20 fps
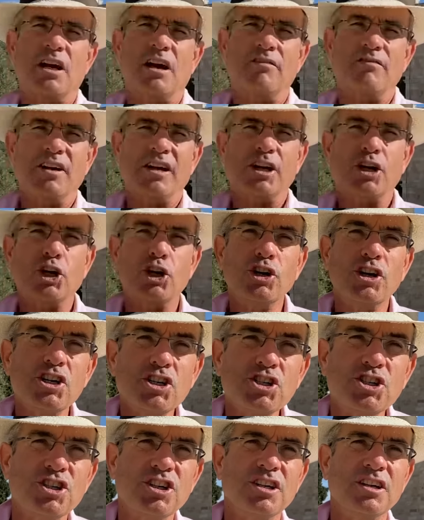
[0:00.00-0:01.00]
of a
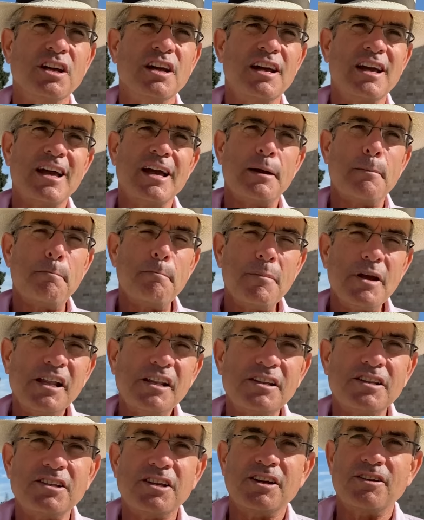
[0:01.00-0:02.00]
Christian
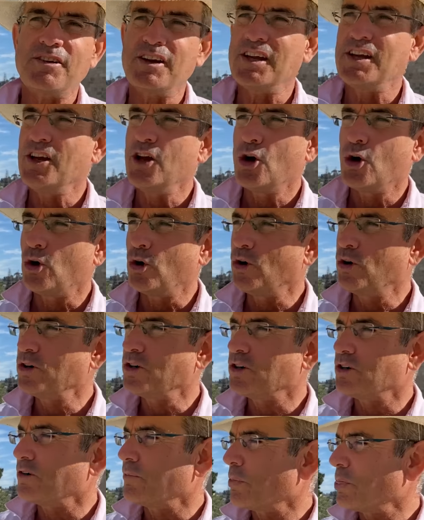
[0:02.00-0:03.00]
military
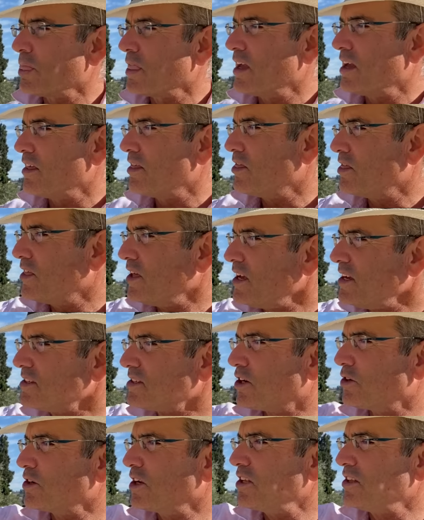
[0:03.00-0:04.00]
order. These
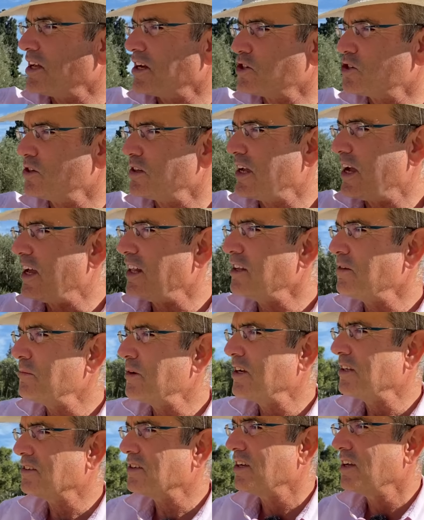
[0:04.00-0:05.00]
architectural
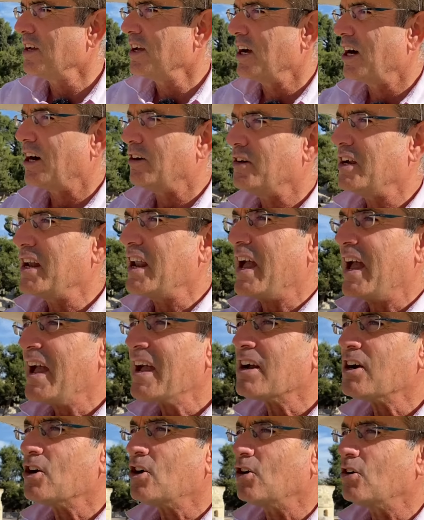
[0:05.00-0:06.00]
elements are an
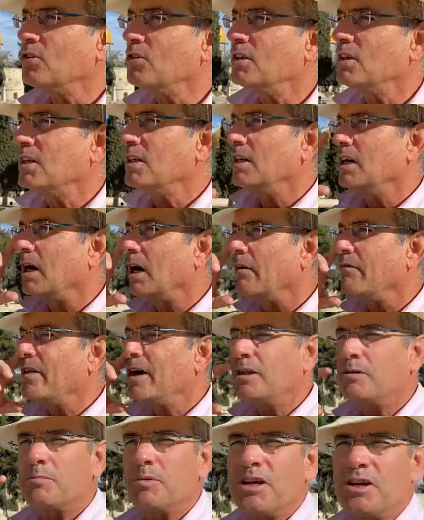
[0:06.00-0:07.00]
echo of
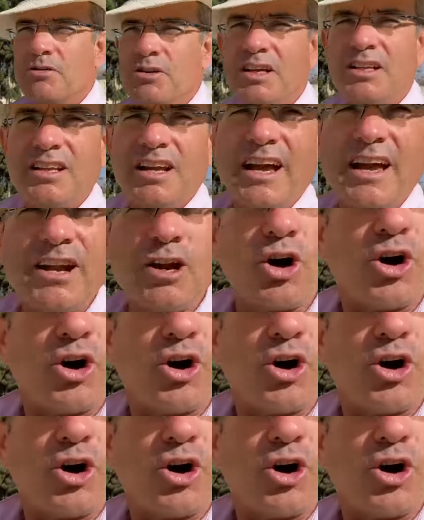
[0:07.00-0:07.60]
that period, and